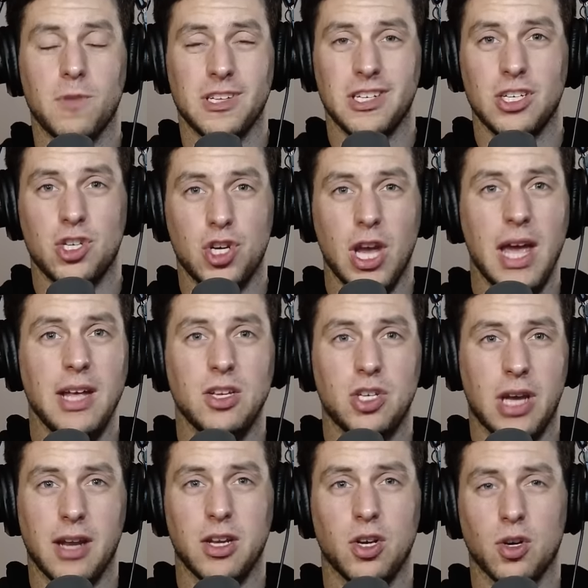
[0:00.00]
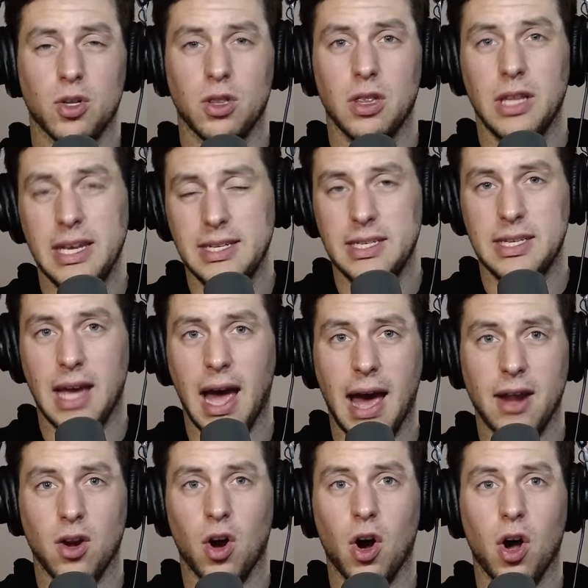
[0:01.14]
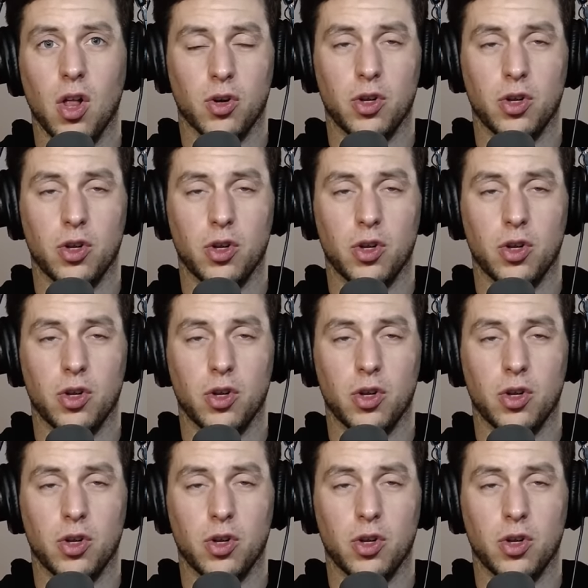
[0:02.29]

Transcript: does it change kind of your list at all,